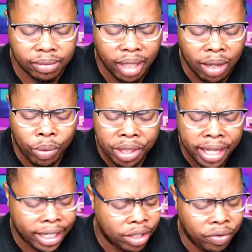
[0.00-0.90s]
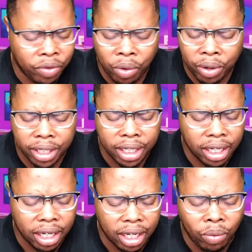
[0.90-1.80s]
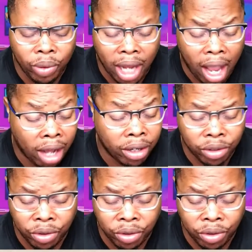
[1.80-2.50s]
And we thank you for it. We honor you